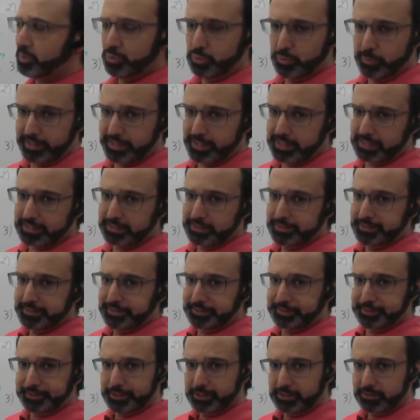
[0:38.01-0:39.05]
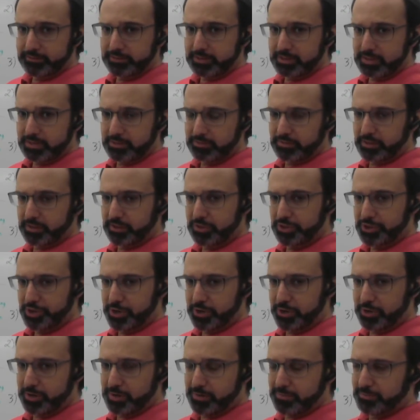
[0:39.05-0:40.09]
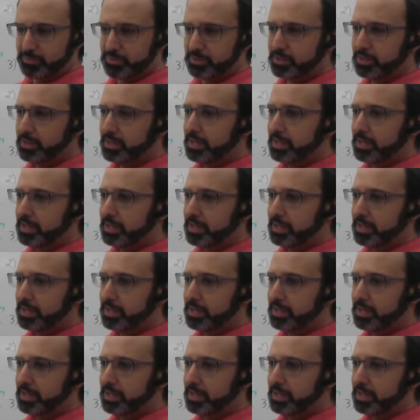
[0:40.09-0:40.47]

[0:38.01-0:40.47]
We got all of these different terms.